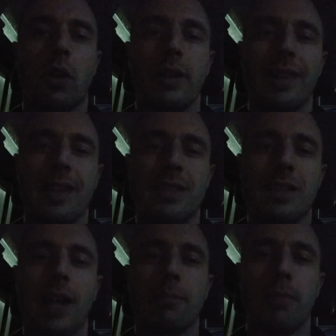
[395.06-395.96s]
on at the
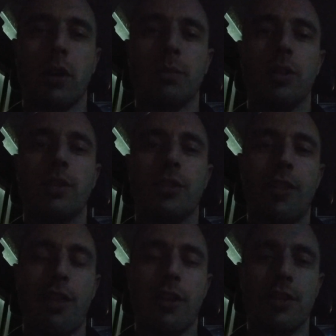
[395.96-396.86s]
exact moment
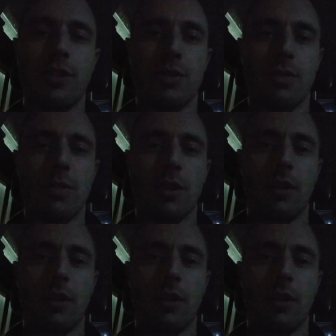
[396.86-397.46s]
that you